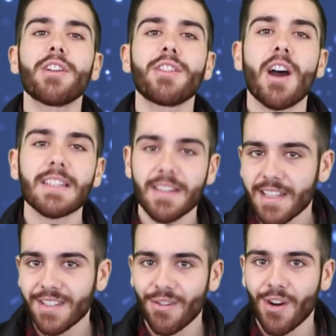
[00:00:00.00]
your thoughts on
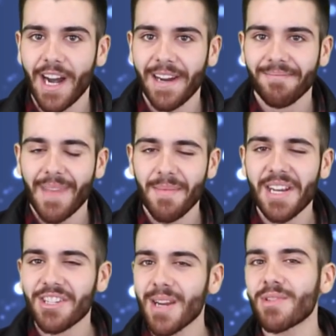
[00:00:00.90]
this story? I
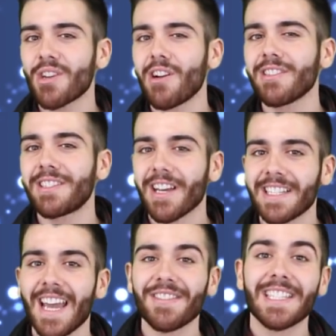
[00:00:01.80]
mean, James Charles
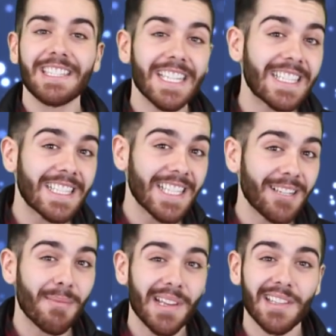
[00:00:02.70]
does have
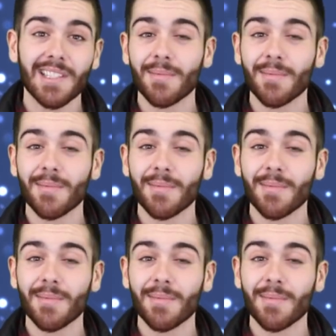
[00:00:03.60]
16 million